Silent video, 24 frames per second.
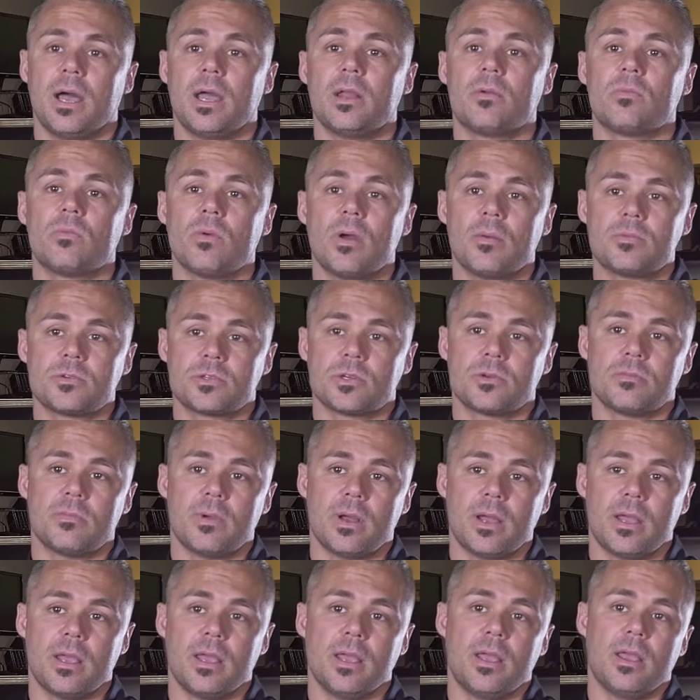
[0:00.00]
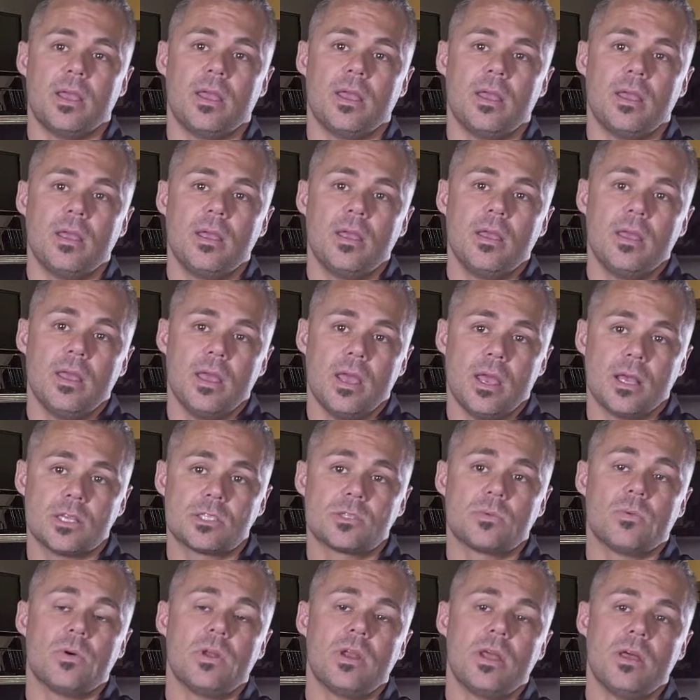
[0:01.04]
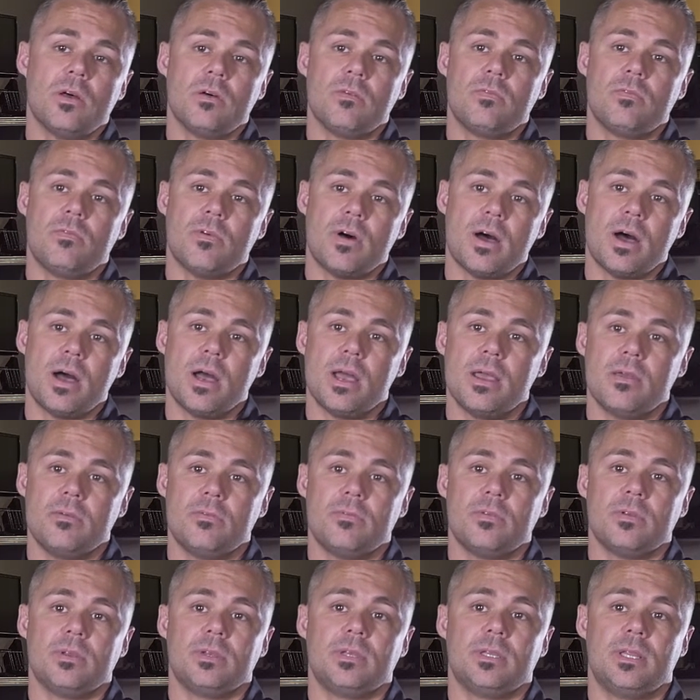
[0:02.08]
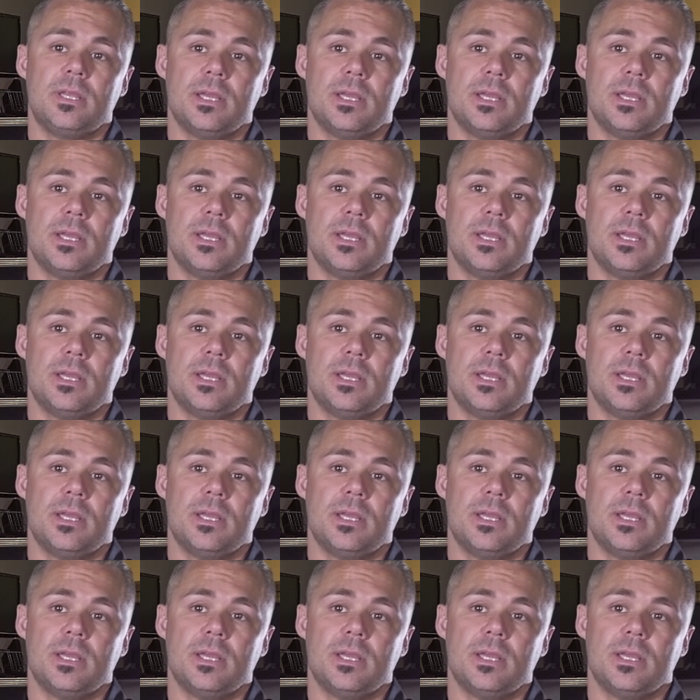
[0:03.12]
had ruptured my S1L5